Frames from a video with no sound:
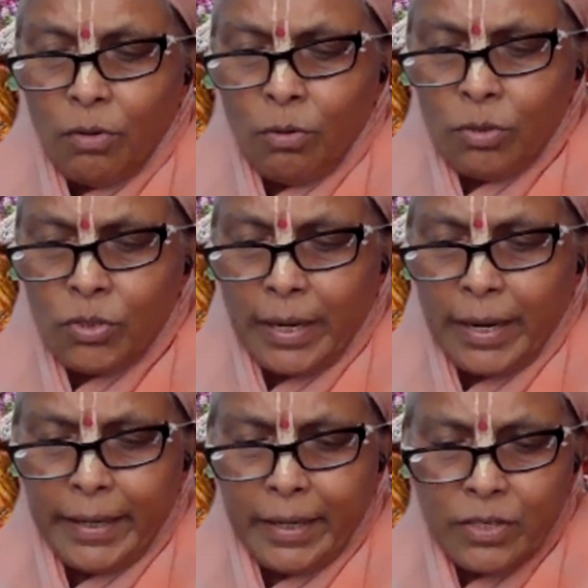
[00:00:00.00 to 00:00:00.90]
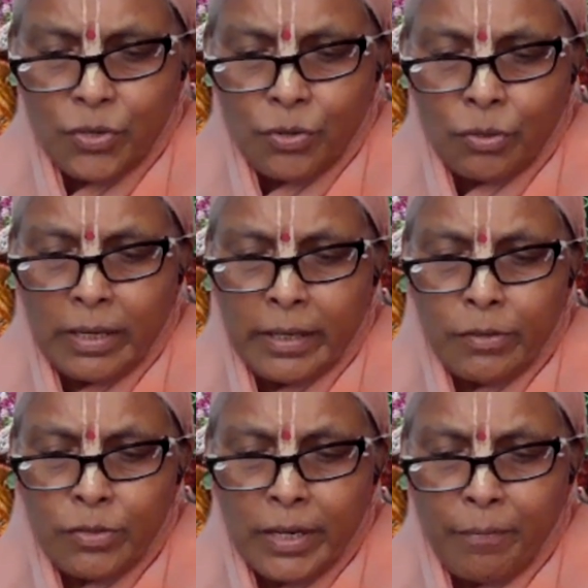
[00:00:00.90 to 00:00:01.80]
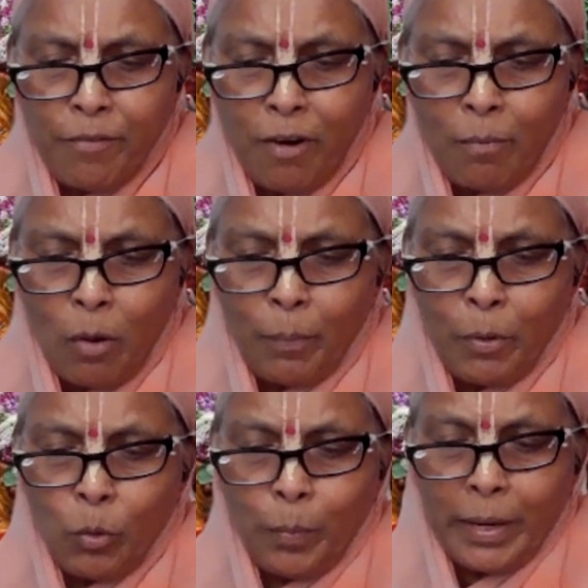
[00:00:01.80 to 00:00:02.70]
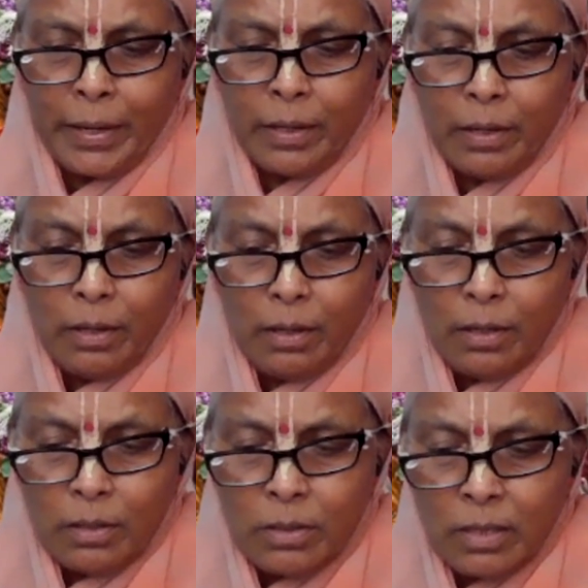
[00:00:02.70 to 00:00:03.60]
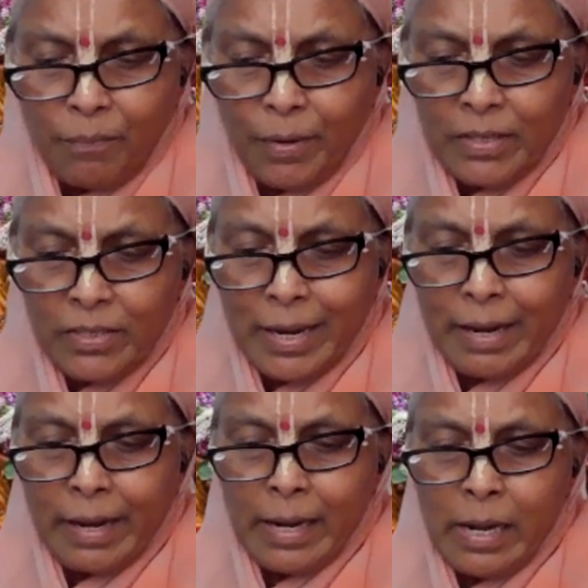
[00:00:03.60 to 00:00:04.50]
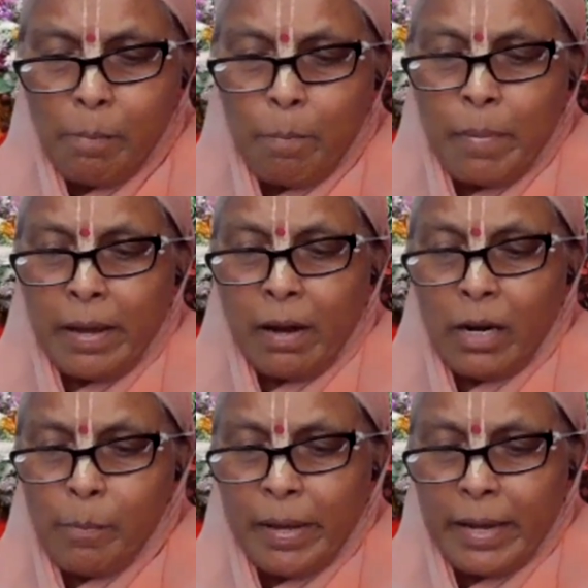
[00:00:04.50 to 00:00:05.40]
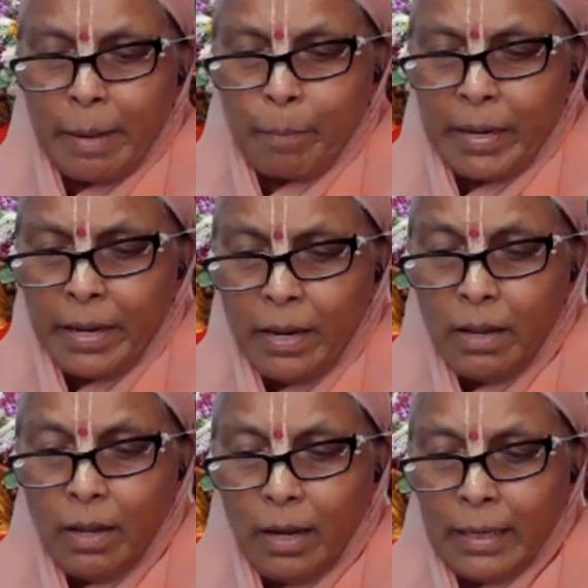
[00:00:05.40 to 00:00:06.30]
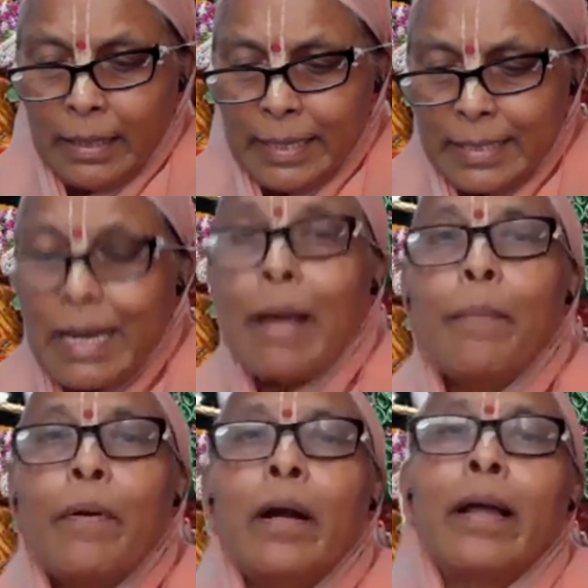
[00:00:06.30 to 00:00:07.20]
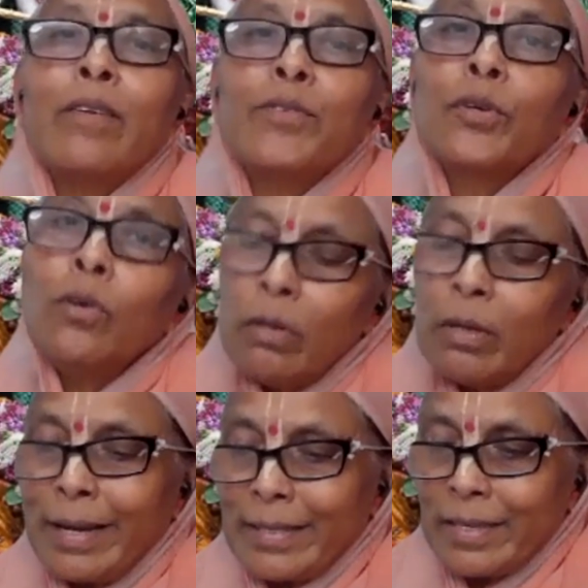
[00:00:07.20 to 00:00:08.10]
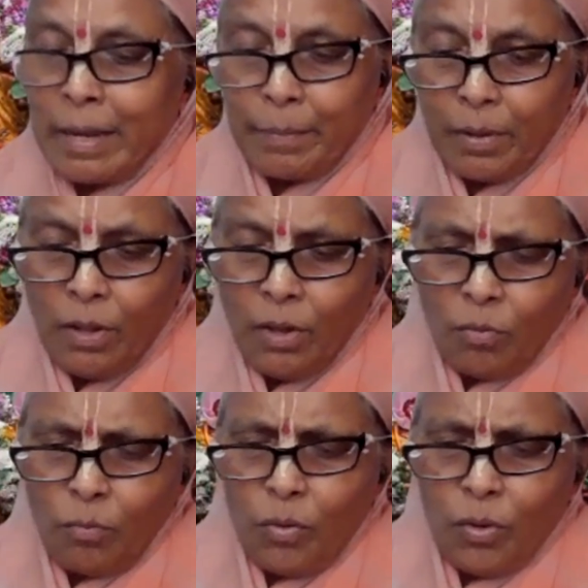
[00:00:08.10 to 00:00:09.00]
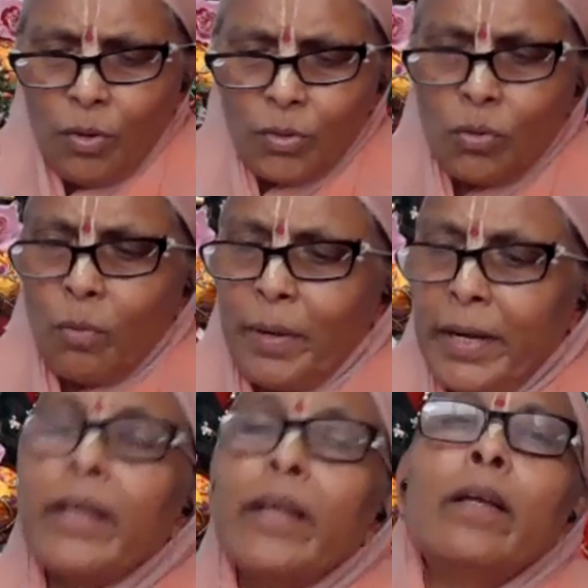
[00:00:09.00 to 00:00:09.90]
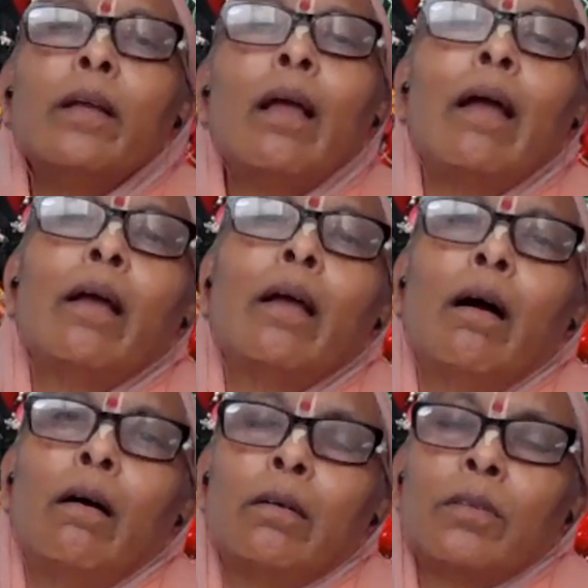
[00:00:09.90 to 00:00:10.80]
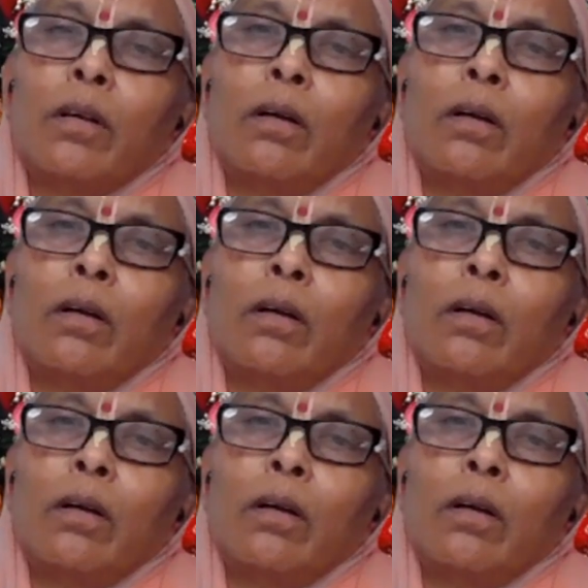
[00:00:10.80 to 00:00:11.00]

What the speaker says: who surrenders to the illusory form of a woman suffers unbearably in this life and also next life. So many uh,